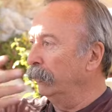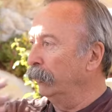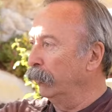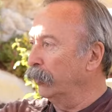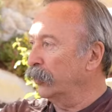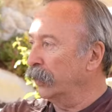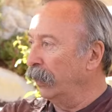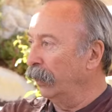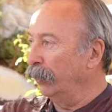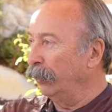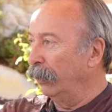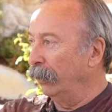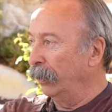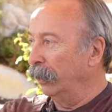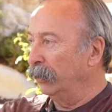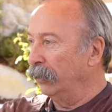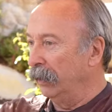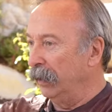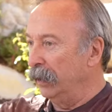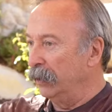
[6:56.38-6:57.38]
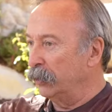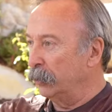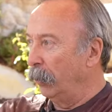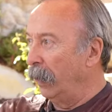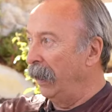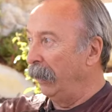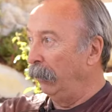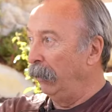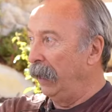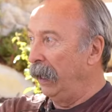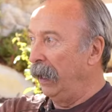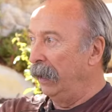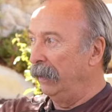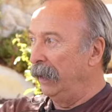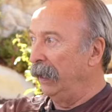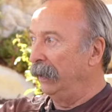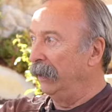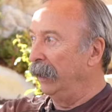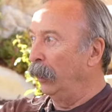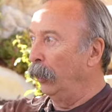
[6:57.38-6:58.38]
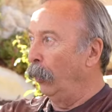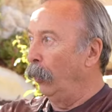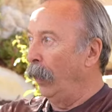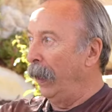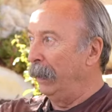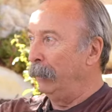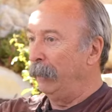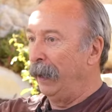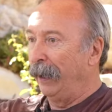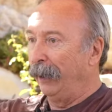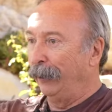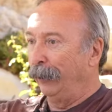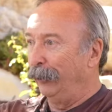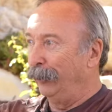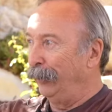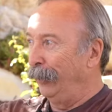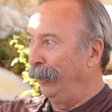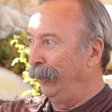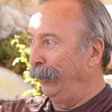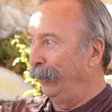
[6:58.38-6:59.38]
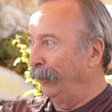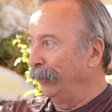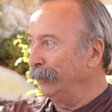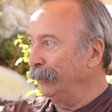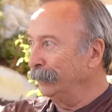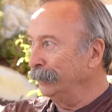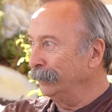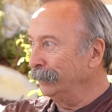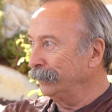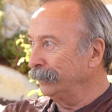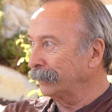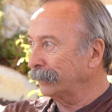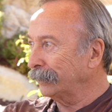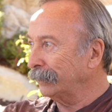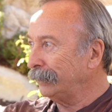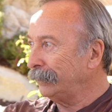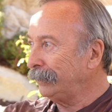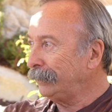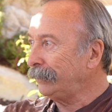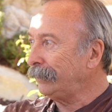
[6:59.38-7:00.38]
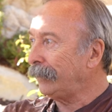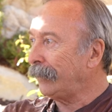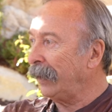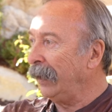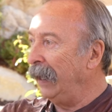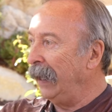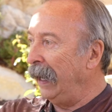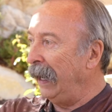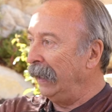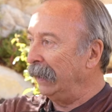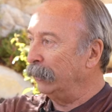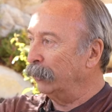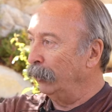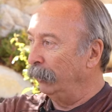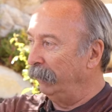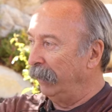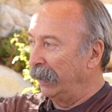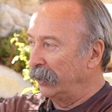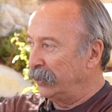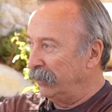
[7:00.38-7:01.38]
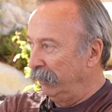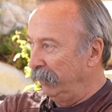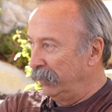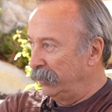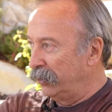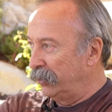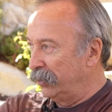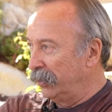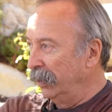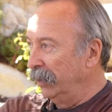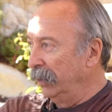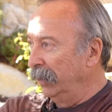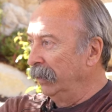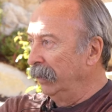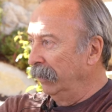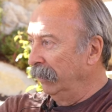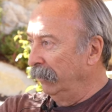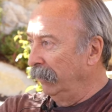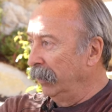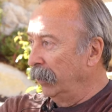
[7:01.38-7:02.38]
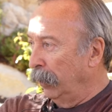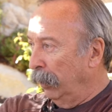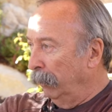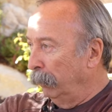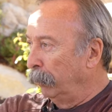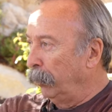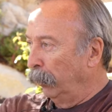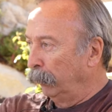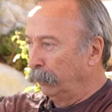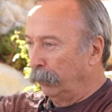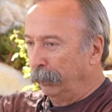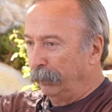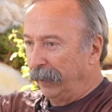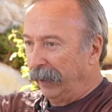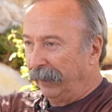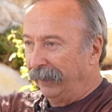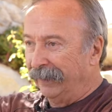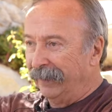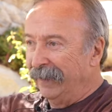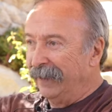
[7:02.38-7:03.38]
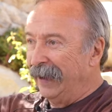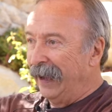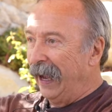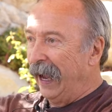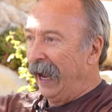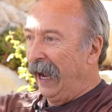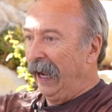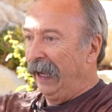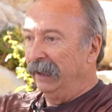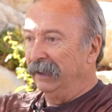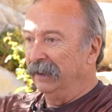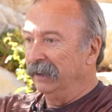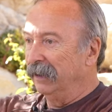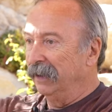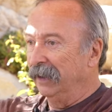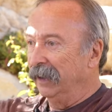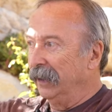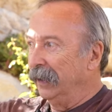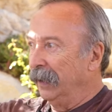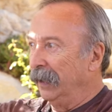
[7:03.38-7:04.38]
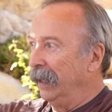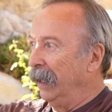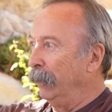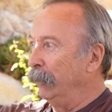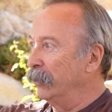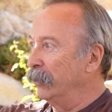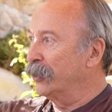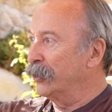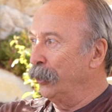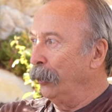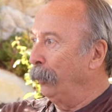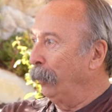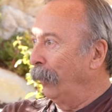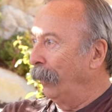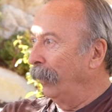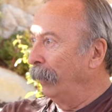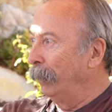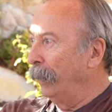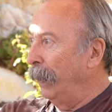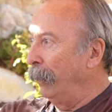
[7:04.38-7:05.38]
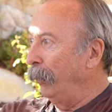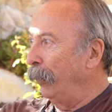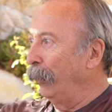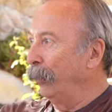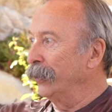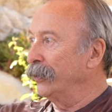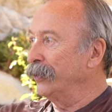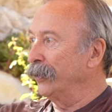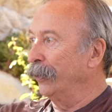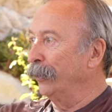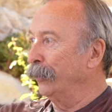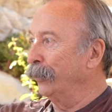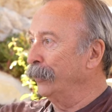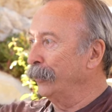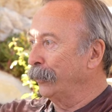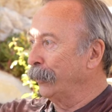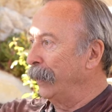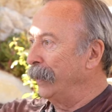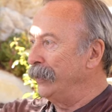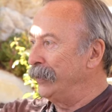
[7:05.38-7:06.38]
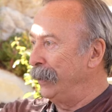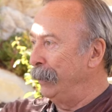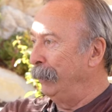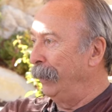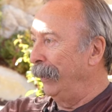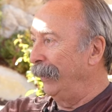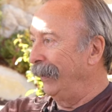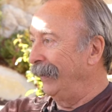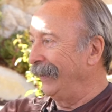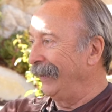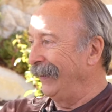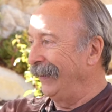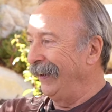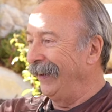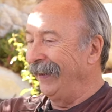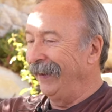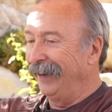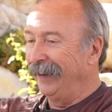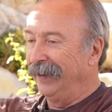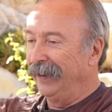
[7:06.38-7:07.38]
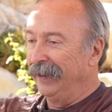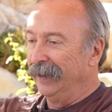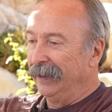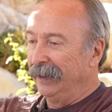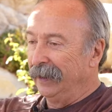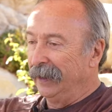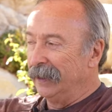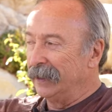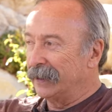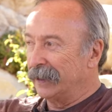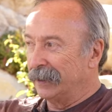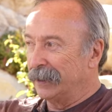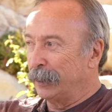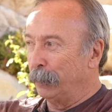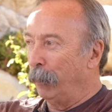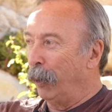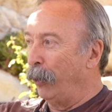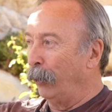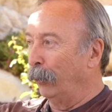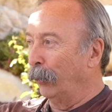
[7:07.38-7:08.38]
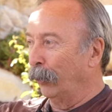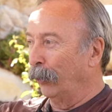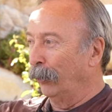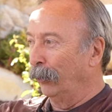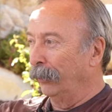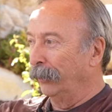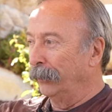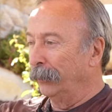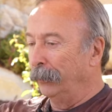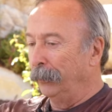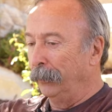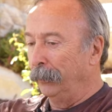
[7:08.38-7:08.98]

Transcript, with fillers: Fruška Gora to his winery, and they did a winemaker dinner at Kovacevic, you know, Podrum there, and it super. People were so crazy about it it's a small world.